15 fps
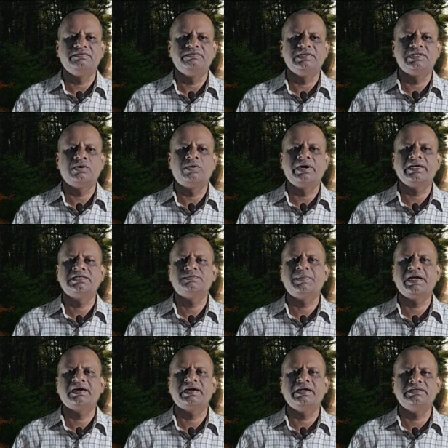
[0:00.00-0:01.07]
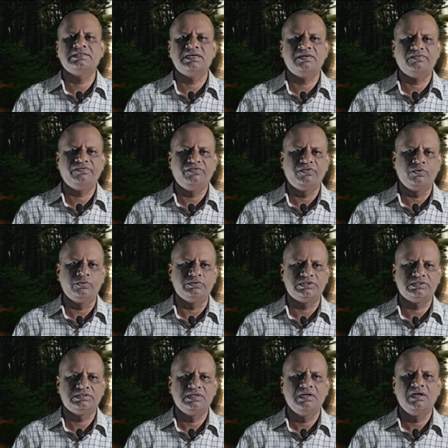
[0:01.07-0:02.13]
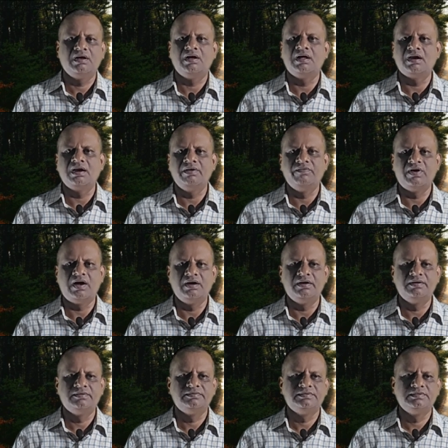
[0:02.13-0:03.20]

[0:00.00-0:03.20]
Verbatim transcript: without expectation of fruits or reward.